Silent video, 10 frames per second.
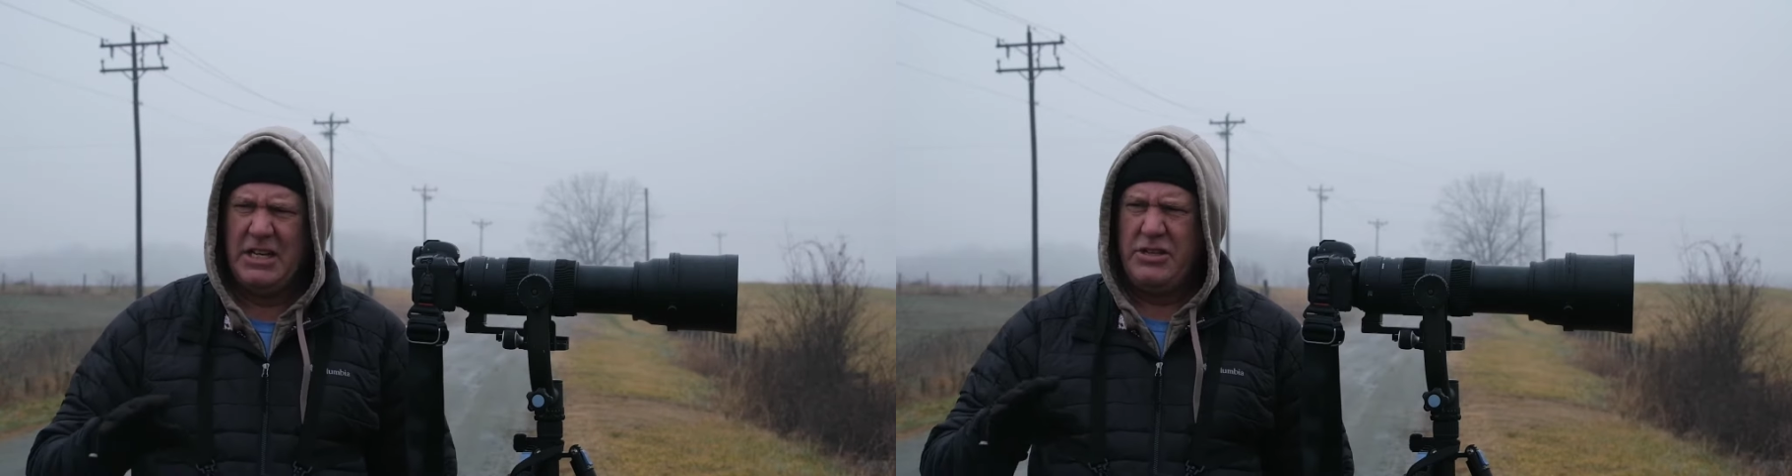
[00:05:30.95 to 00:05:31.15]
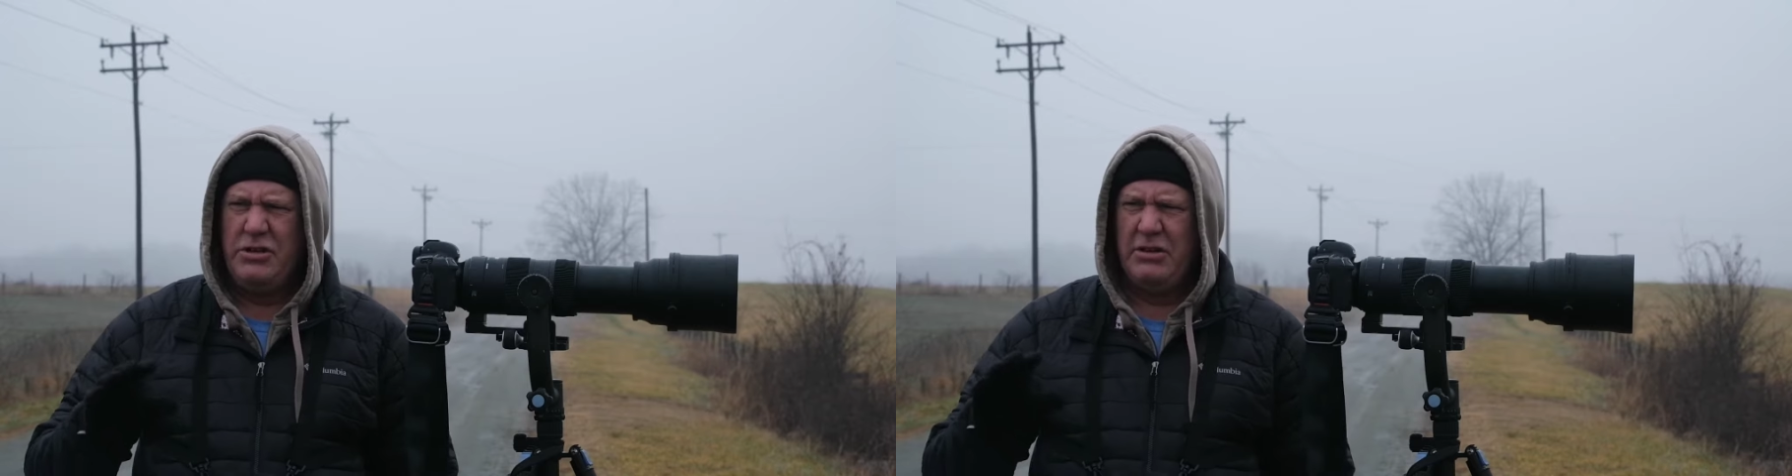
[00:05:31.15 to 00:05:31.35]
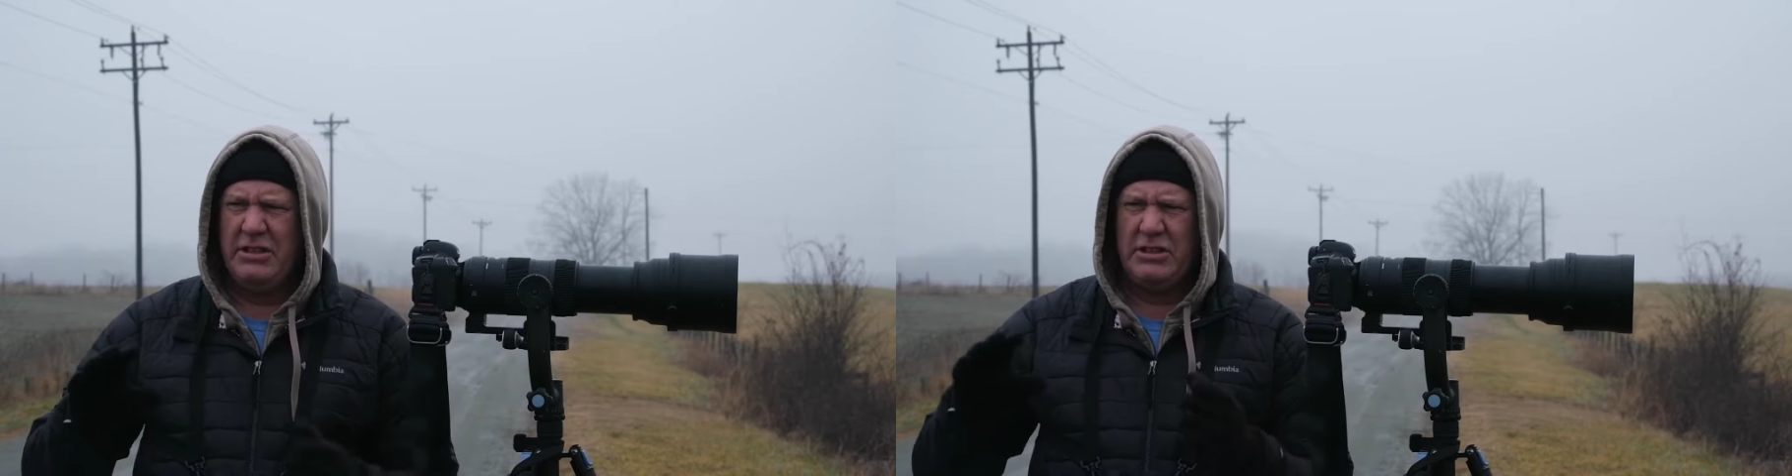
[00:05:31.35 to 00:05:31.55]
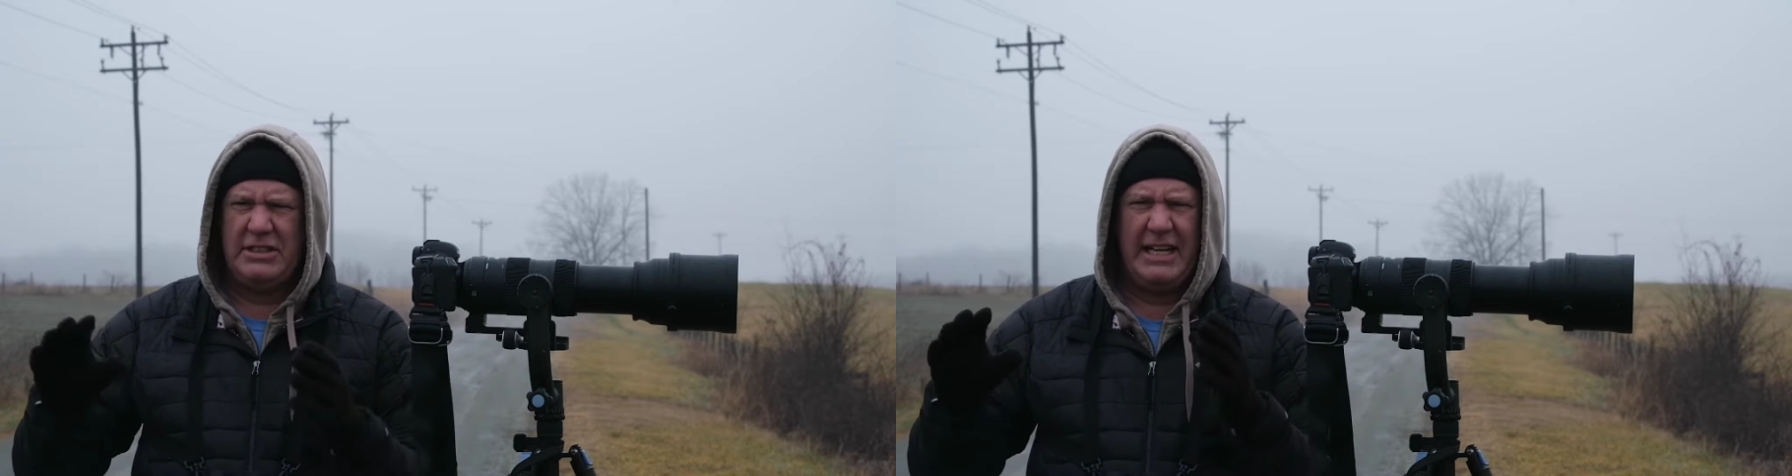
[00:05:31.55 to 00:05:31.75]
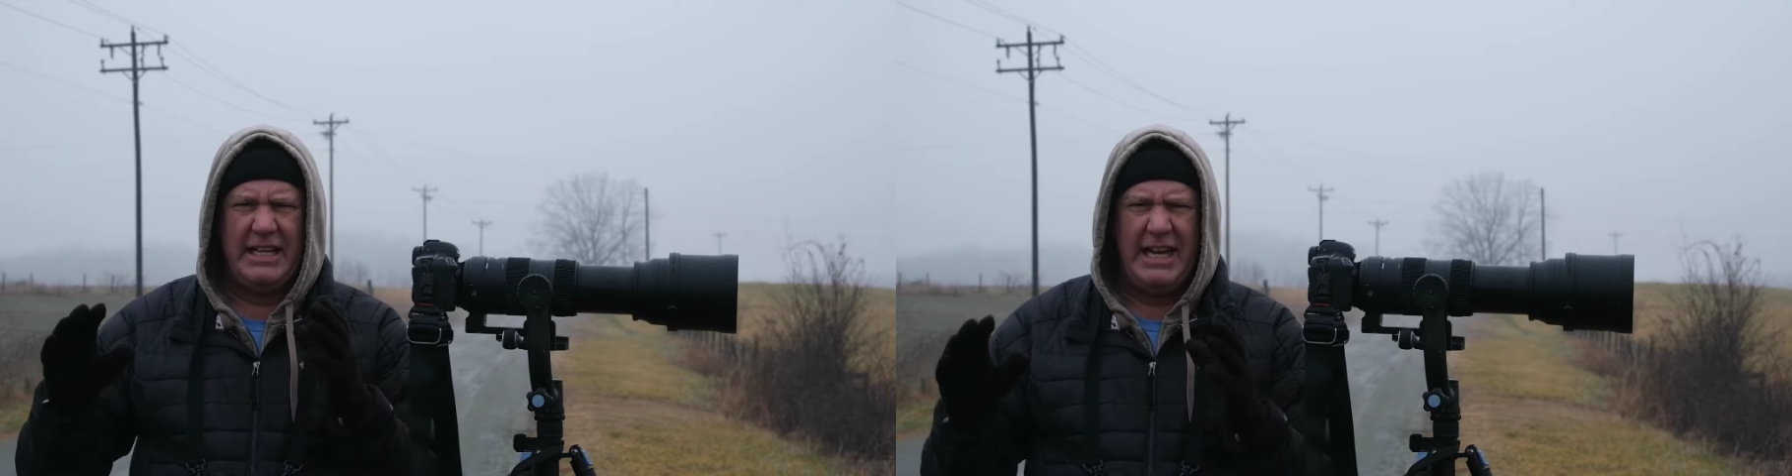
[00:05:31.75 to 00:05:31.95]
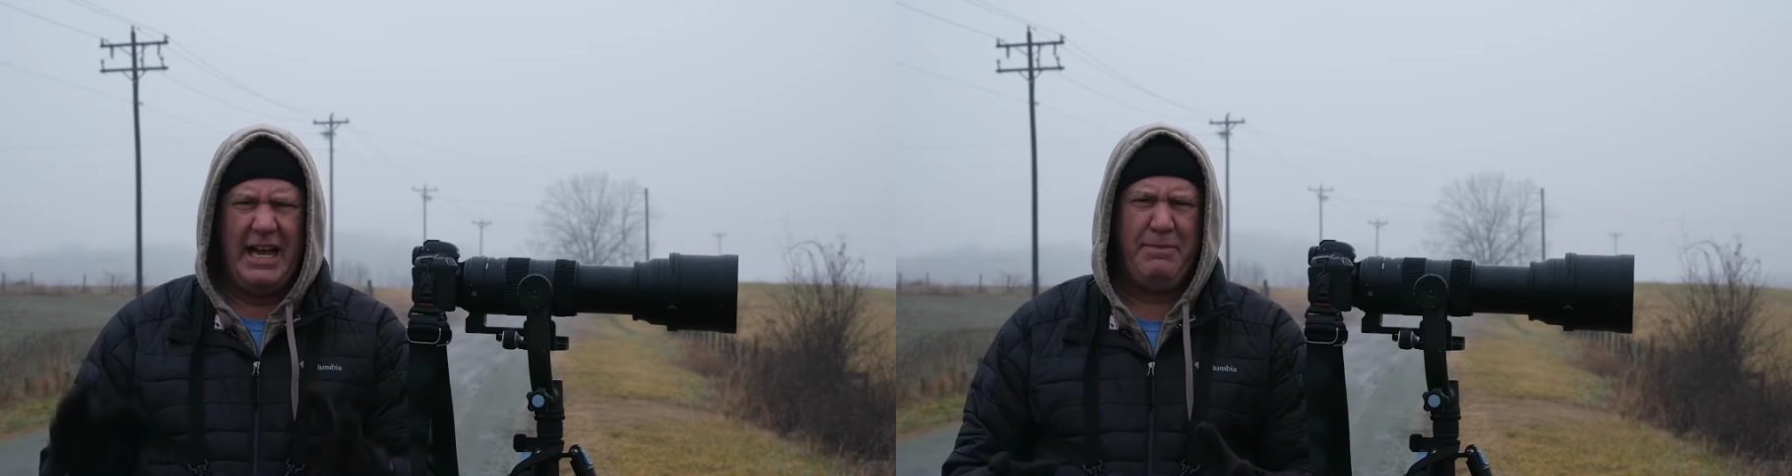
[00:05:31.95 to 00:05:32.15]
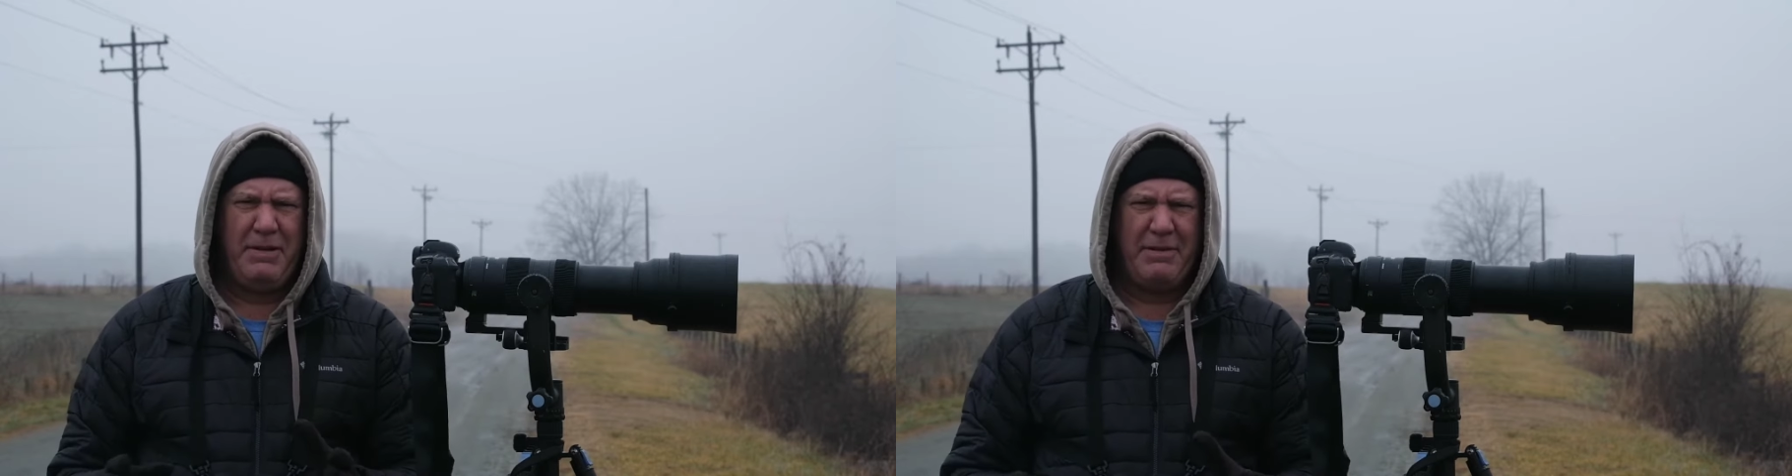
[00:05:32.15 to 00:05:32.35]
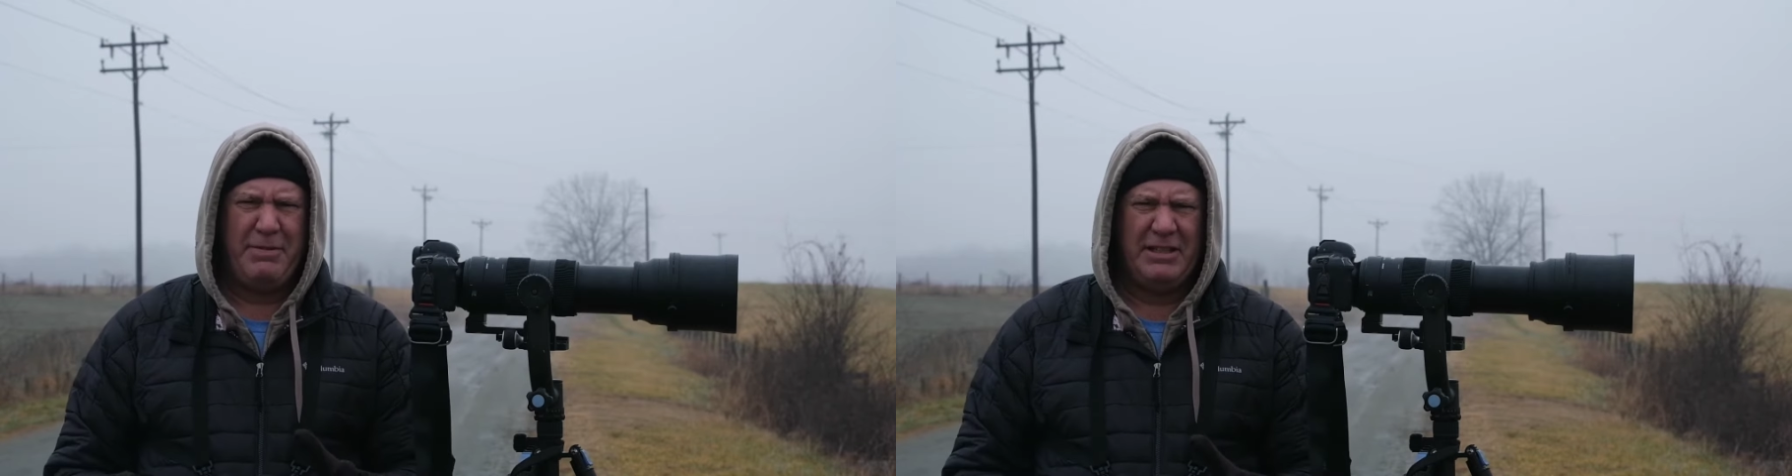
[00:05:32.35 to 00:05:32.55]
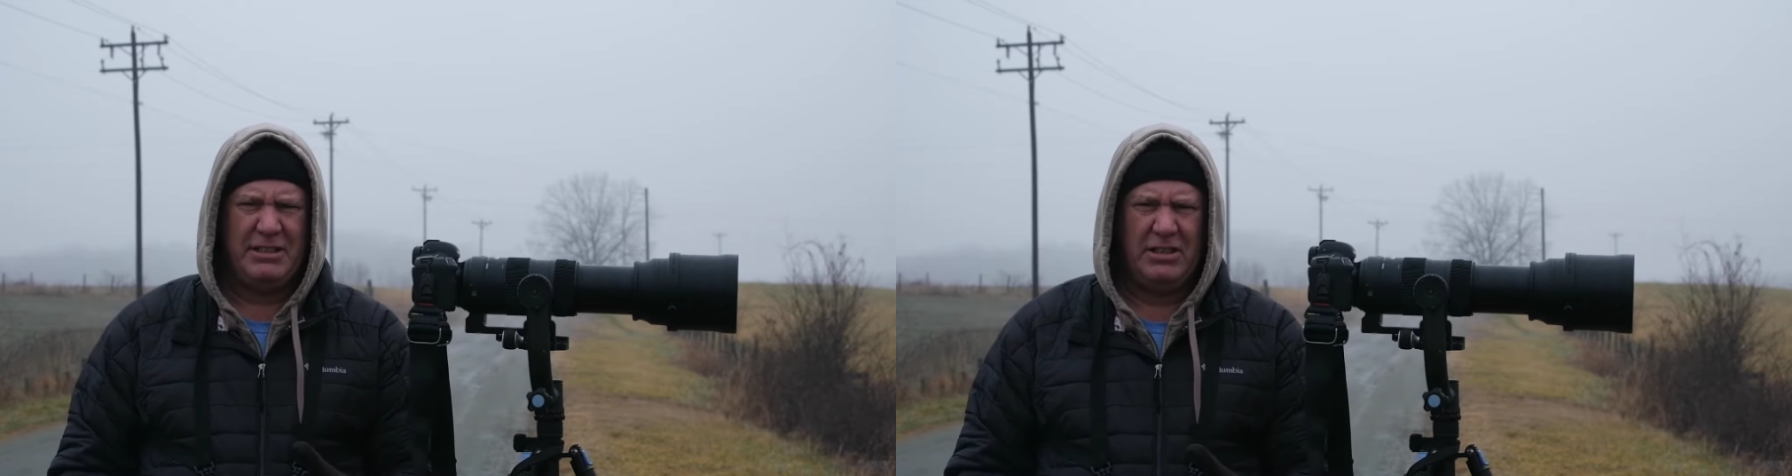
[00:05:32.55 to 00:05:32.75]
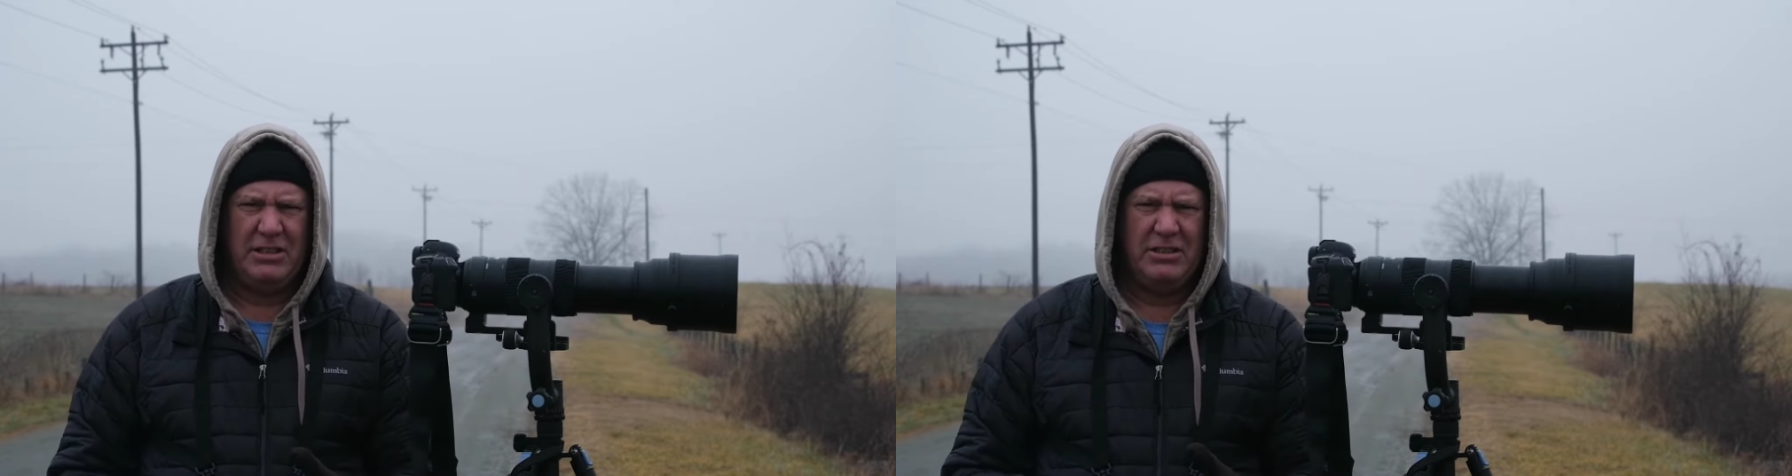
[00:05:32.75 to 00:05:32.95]
you can just take an epic
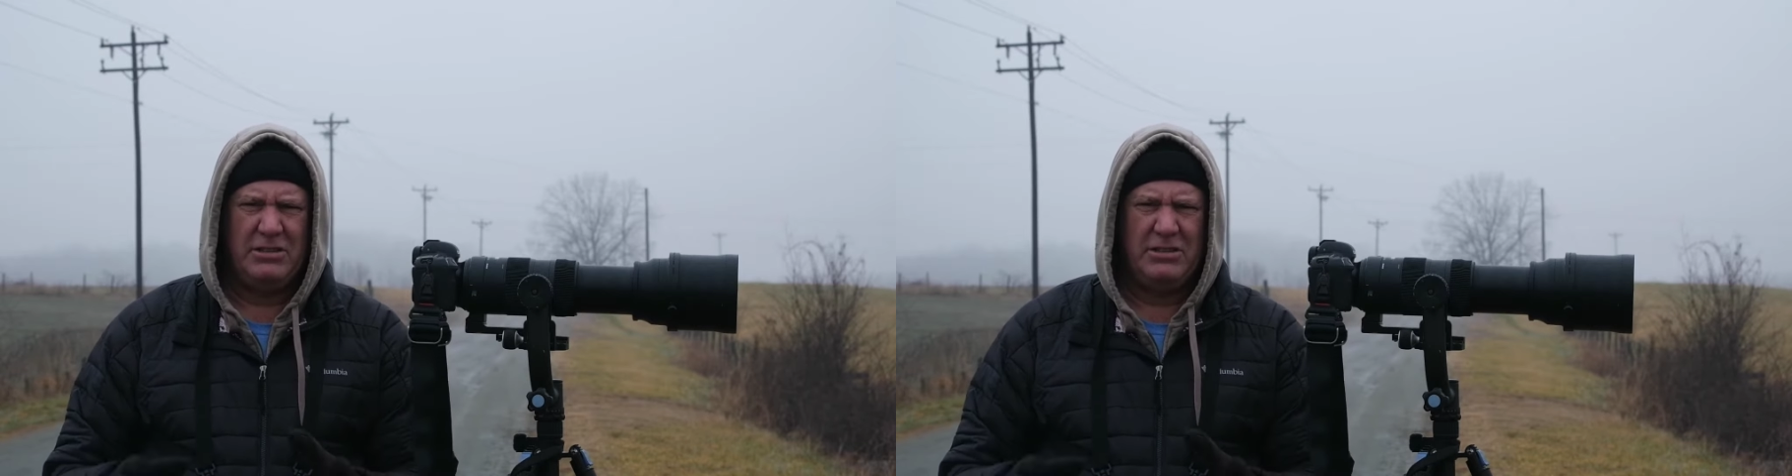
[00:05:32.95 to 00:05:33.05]
picture.